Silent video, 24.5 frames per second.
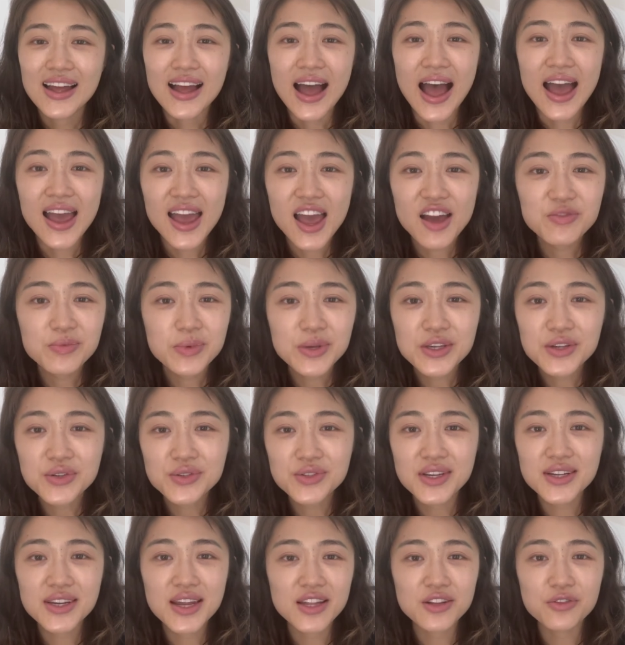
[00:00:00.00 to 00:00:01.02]
I have been
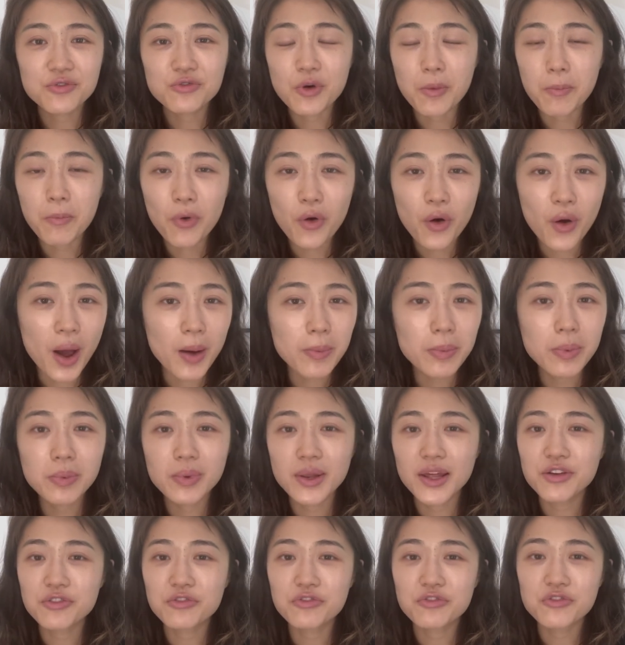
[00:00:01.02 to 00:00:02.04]
using it for
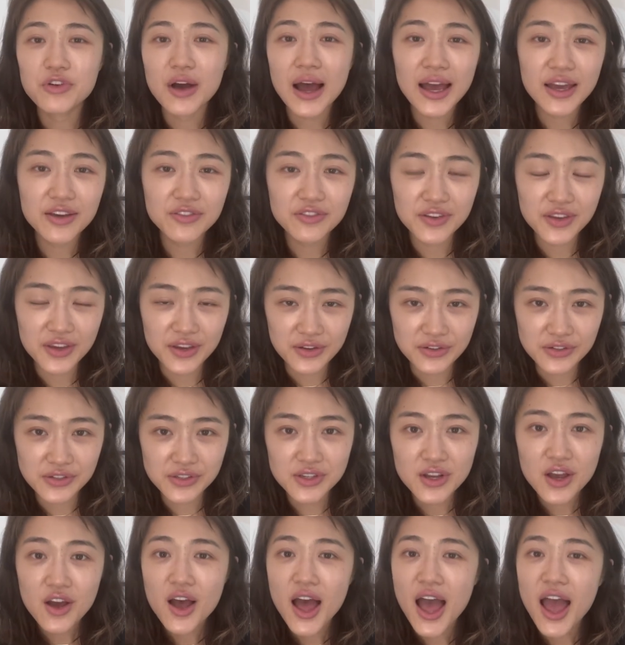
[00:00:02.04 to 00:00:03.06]
probably 5 years.